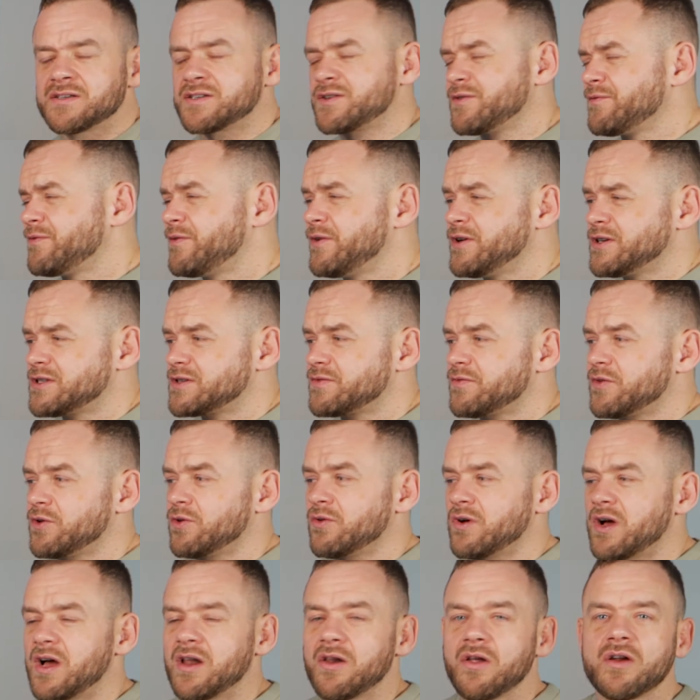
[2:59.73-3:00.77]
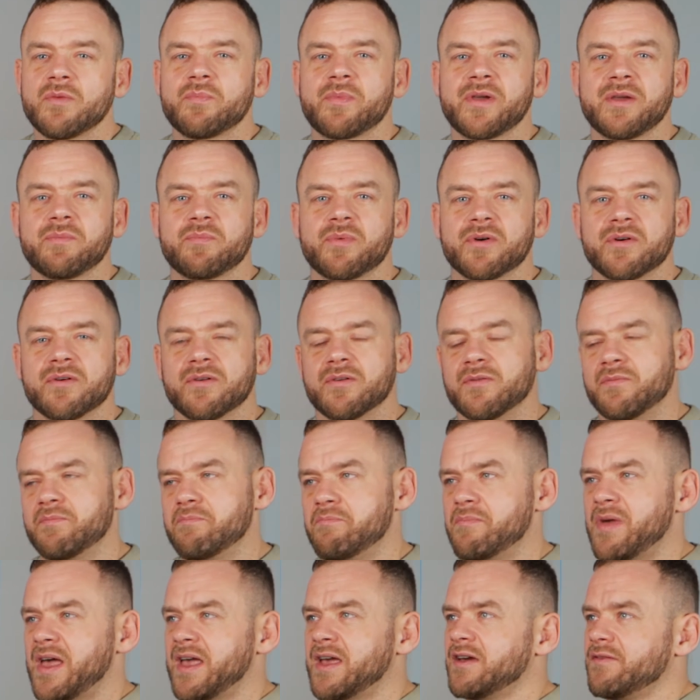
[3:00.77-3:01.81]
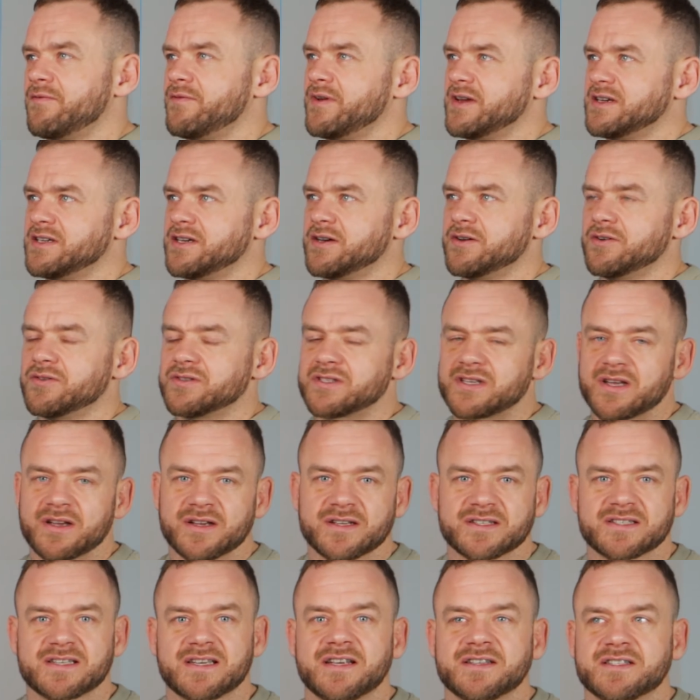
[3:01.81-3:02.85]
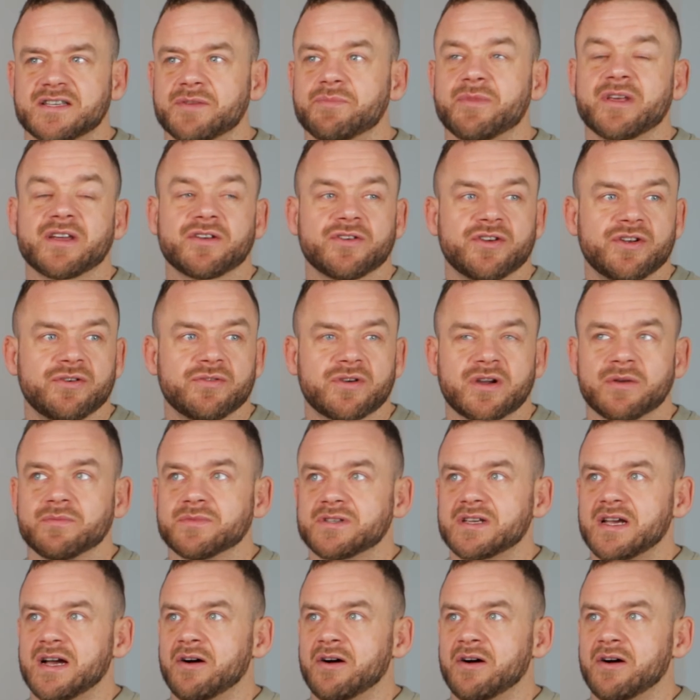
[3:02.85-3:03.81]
So, first of all, a lot of people make videos like, say, something new comes